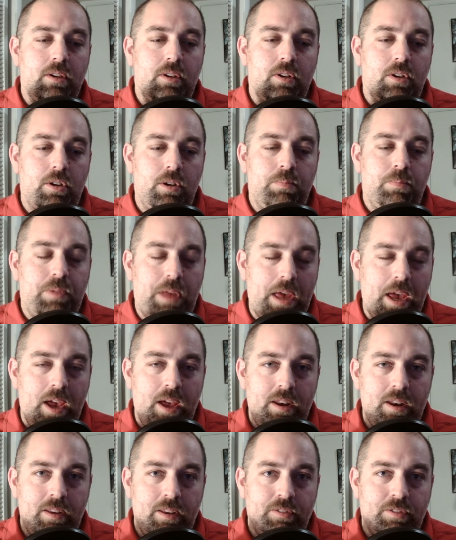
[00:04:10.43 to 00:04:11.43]
her
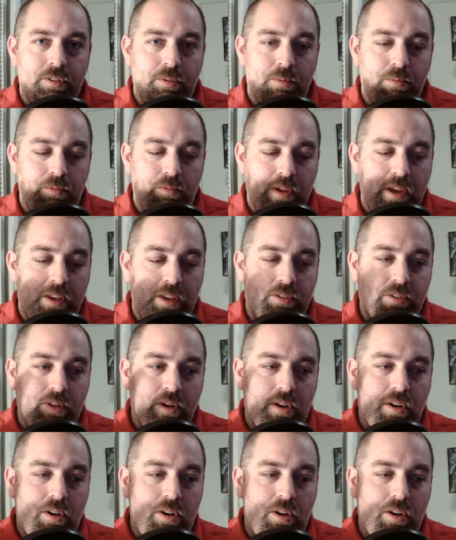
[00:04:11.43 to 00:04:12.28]
plan is to release